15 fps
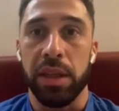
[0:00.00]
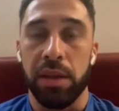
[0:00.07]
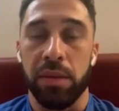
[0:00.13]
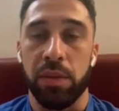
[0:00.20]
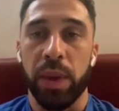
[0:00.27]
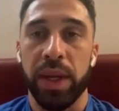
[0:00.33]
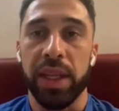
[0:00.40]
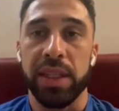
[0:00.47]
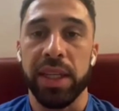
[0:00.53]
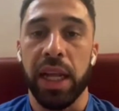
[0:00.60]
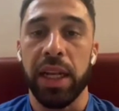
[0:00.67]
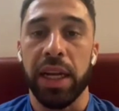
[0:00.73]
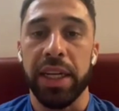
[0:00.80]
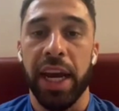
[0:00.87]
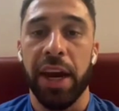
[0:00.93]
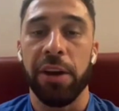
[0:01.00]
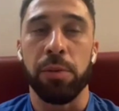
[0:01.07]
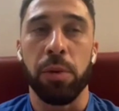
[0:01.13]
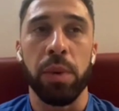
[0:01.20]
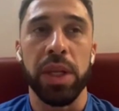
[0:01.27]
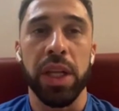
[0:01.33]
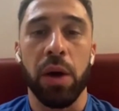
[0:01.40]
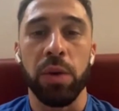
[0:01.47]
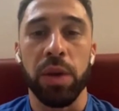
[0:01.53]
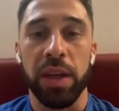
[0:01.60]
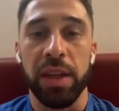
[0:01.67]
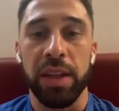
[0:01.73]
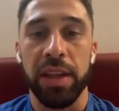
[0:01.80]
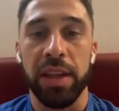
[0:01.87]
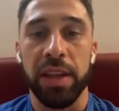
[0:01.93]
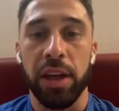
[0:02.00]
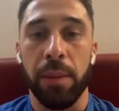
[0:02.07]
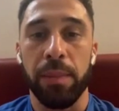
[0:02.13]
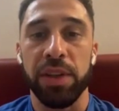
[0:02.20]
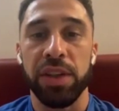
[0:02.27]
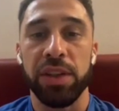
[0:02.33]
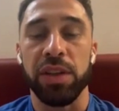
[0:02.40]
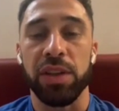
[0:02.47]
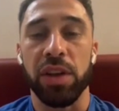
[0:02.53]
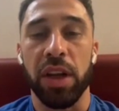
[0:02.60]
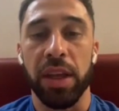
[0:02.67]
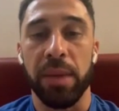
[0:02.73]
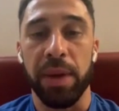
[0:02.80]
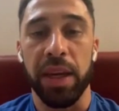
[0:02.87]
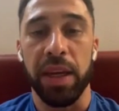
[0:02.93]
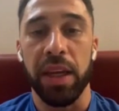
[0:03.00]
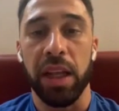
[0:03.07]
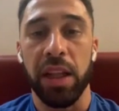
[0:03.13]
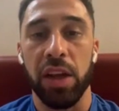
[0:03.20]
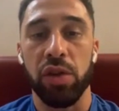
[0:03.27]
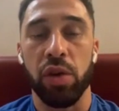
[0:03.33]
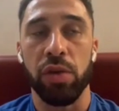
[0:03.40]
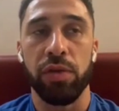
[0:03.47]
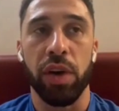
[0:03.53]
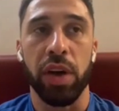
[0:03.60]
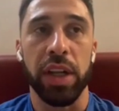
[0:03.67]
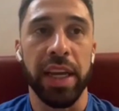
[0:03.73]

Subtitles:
the win has settled our nerves, but we know the opposition is going to be a lot tougher.